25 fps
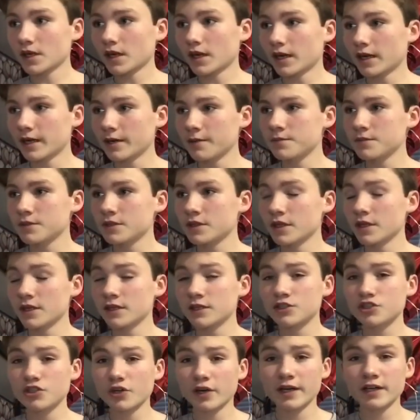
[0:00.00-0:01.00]
I'm
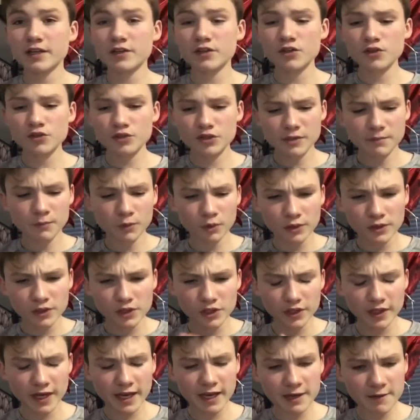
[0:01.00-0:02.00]
gonna try and do some more
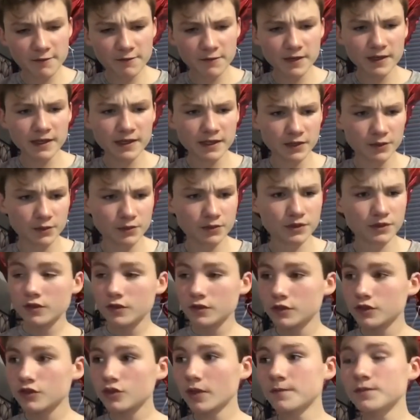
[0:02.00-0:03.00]
creative videos.
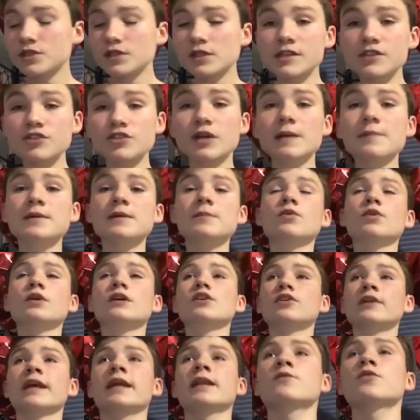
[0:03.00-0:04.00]
So I'm just gonna try and be more
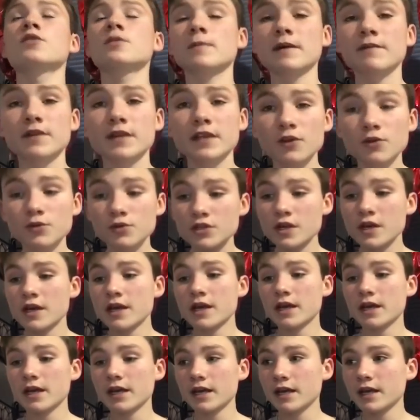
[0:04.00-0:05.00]
creative with my videos
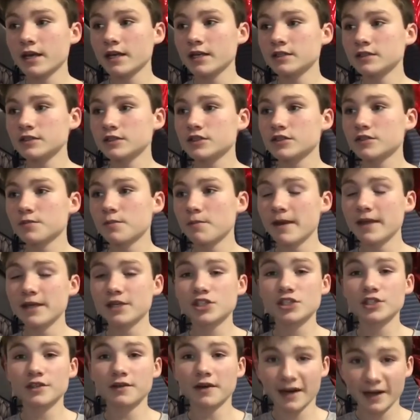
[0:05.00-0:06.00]
and make
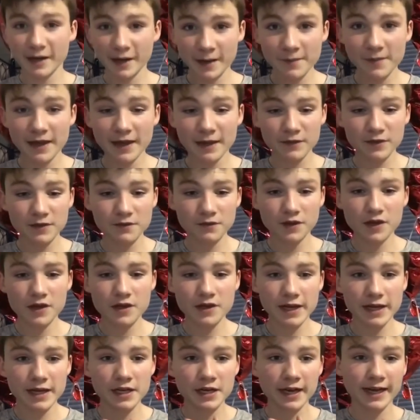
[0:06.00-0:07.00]
sure I'm having
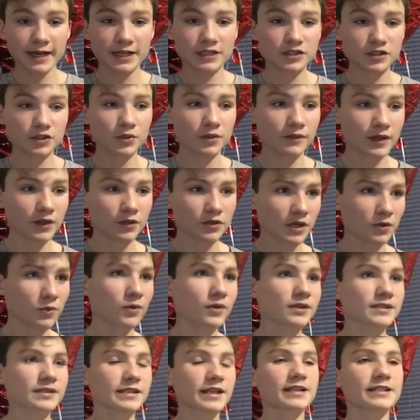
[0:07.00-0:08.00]
fun and actually doing videos I
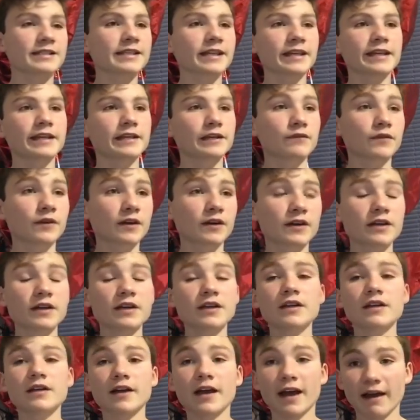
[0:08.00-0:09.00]
want instead of sitting here for
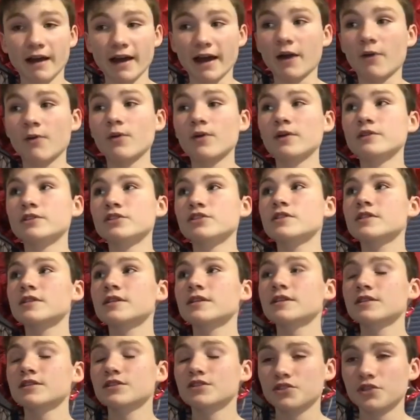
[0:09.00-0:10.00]
hours
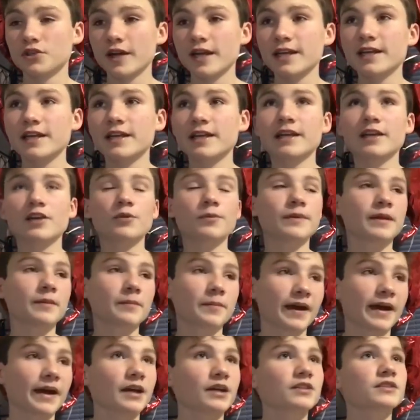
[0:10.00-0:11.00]
trading and opening
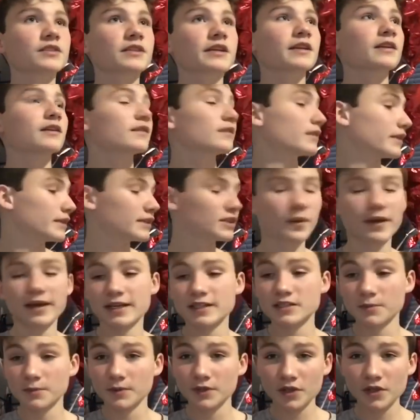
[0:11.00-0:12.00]
packs until I
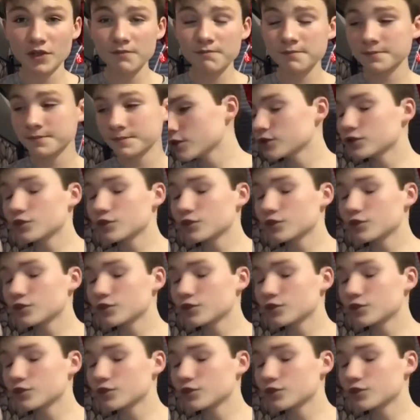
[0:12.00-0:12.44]
get someone good.